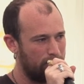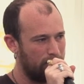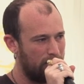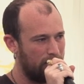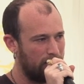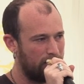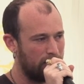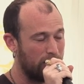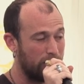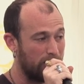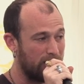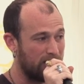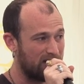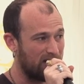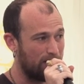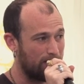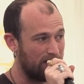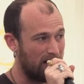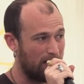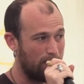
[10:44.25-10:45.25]
here doing
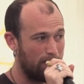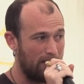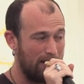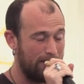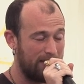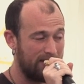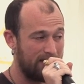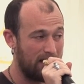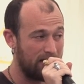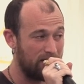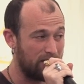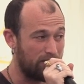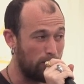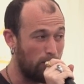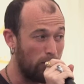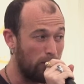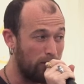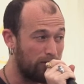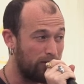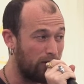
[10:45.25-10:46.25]
something maybe that is
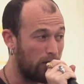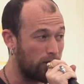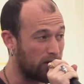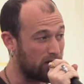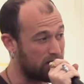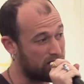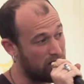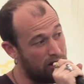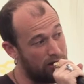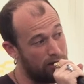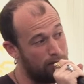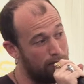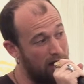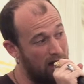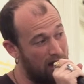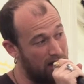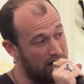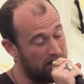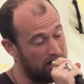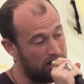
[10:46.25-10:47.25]
more focused on the
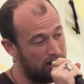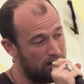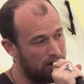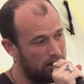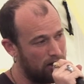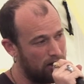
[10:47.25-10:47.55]
mind